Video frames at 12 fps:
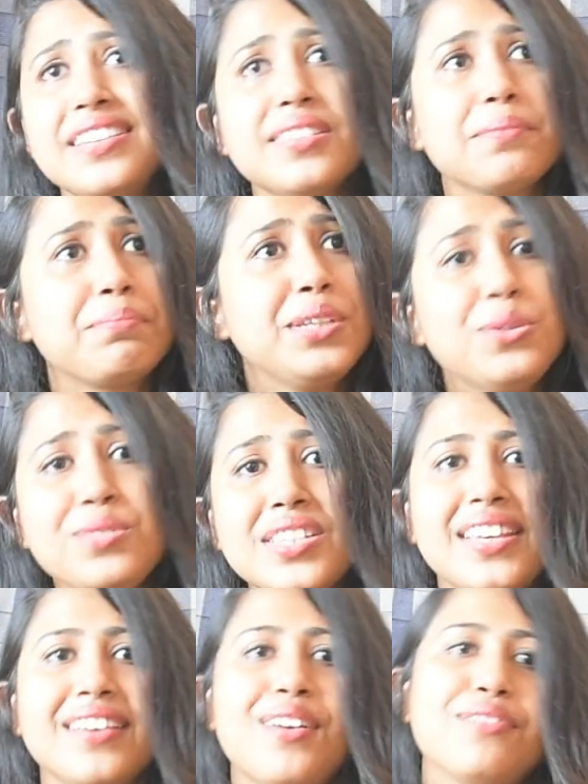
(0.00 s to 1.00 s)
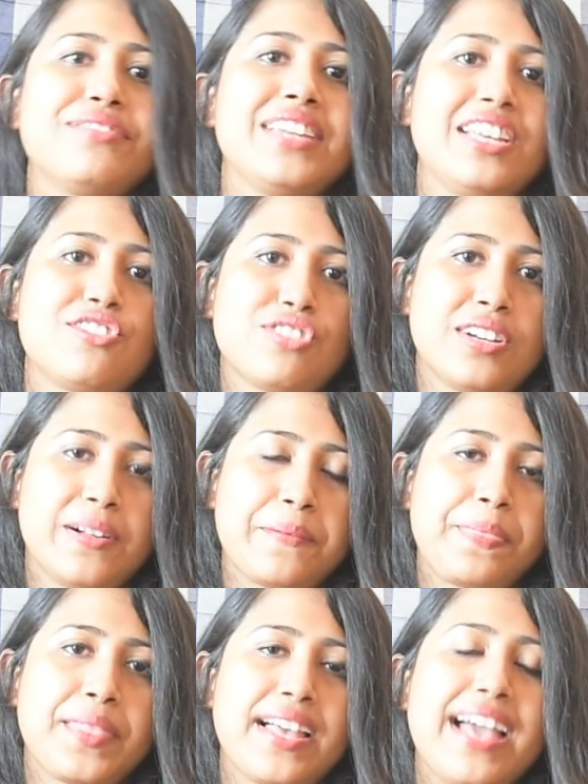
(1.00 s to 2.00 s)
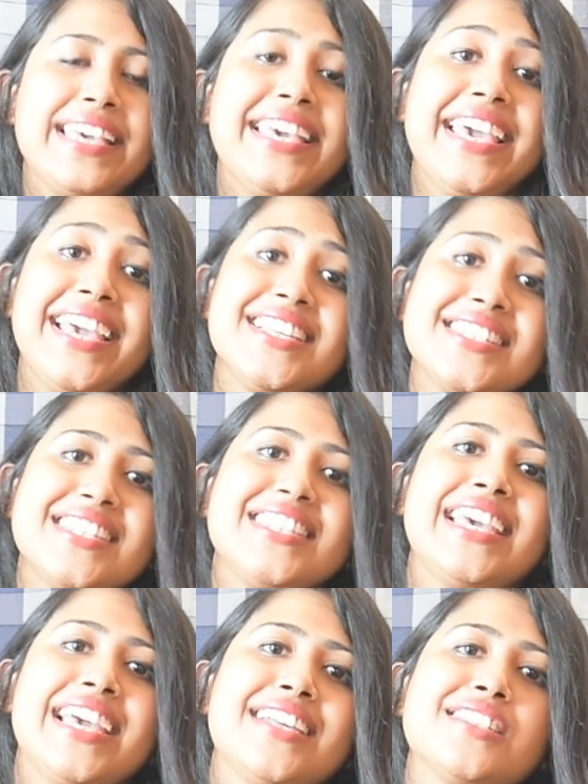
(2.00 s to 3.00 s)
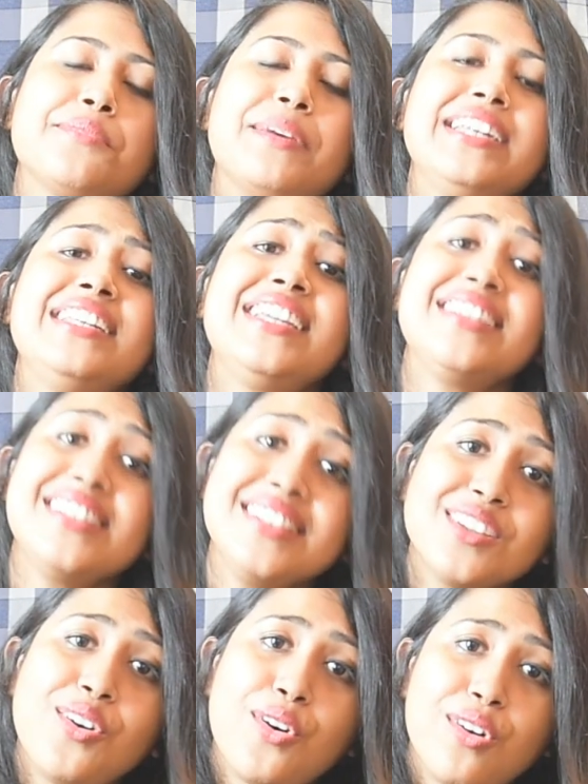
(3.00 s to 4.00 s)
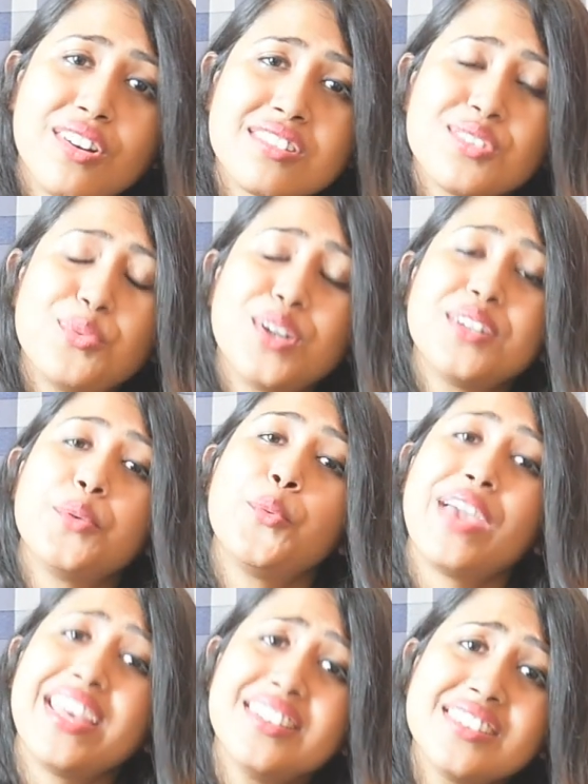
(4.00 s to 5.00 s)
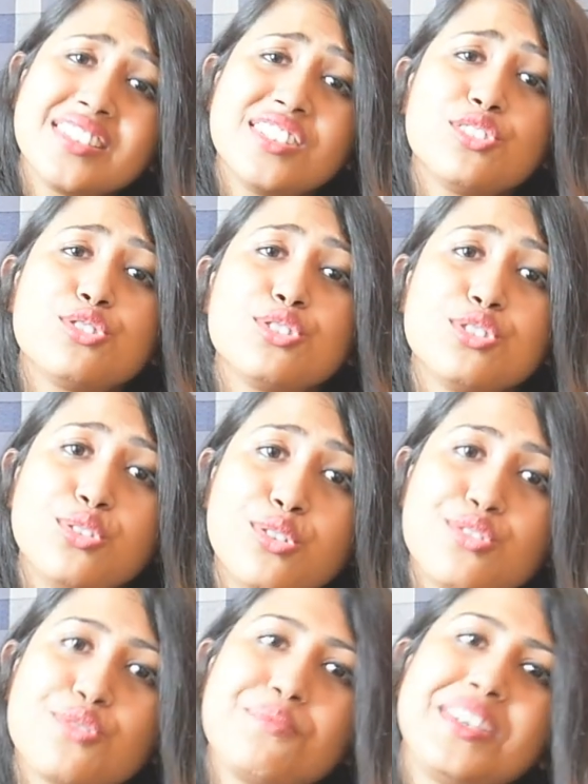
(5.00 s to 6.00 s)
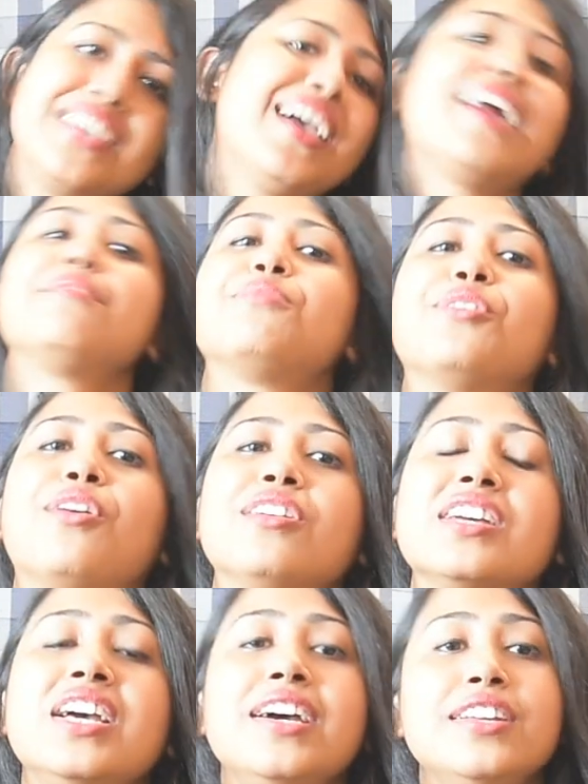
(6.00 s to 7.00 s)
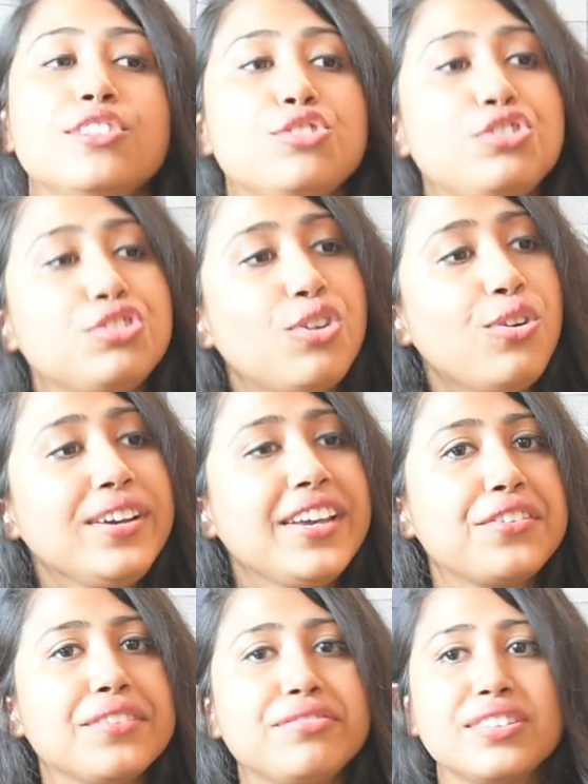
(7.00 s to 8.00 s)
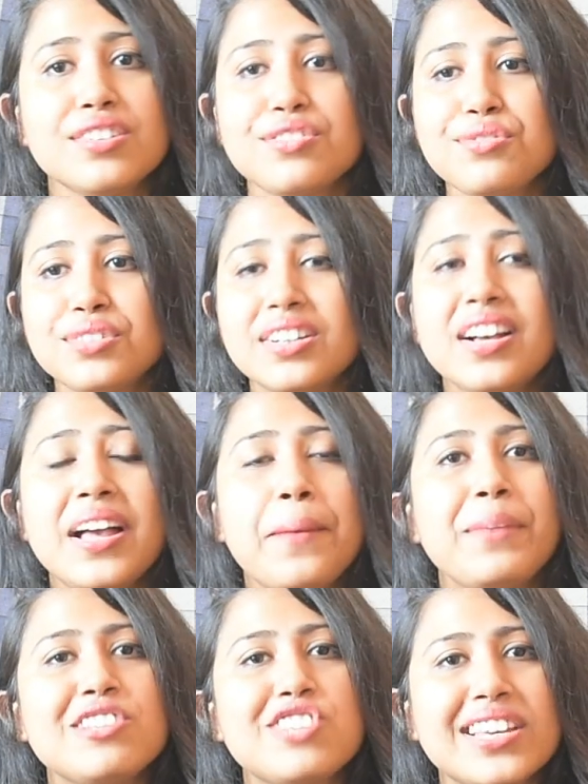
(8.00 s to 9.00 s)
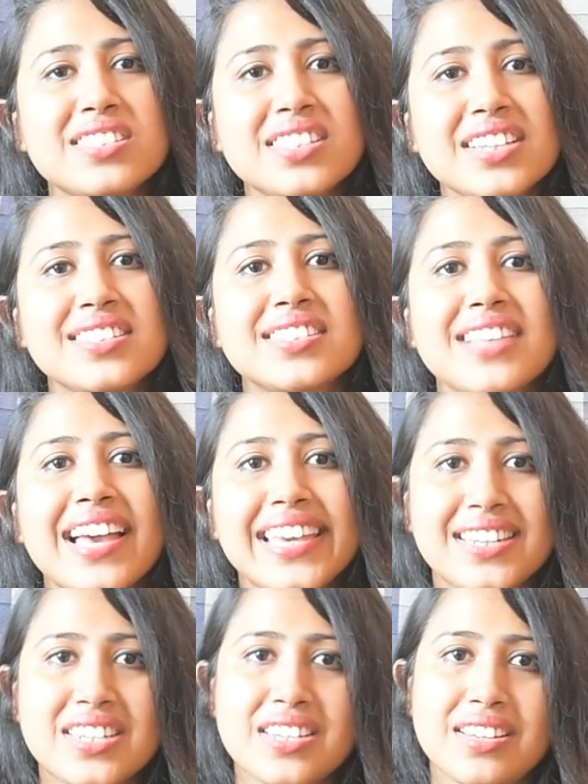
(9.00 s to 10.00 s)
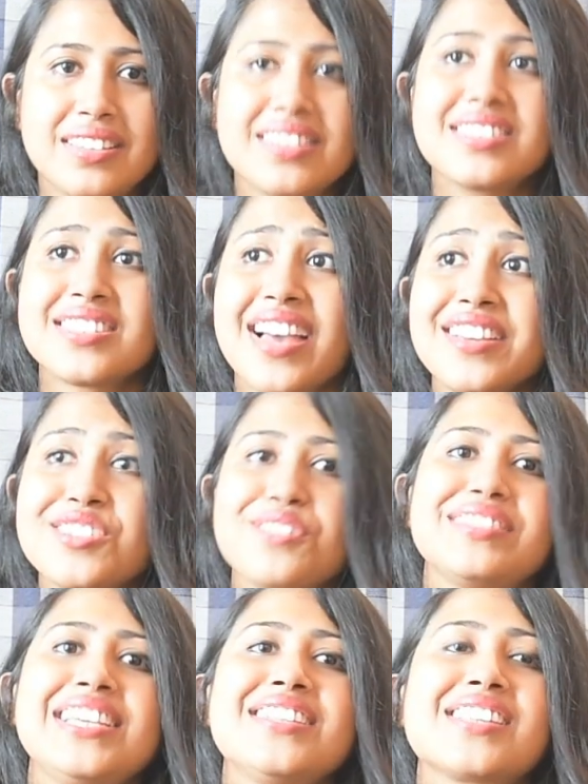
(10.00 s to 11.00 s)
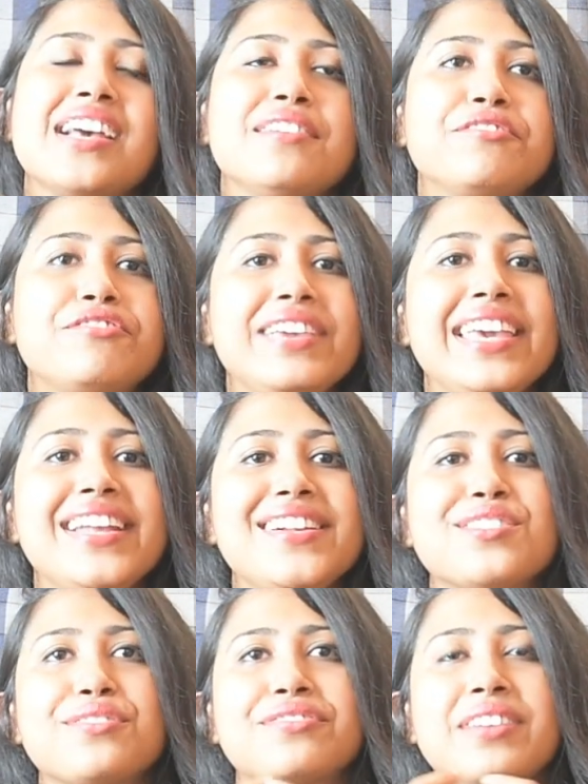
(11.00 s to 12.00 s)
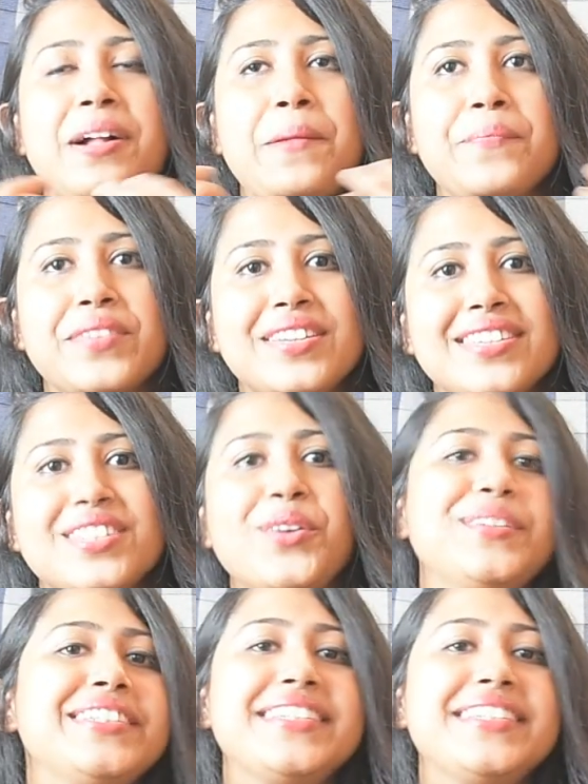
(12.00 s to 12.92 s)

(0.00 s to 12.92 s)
beauty of nature. I gazed and gazed, but little thought what wealth the show to me had brought. The show here refers to the majestic sight, the sight of these field of golden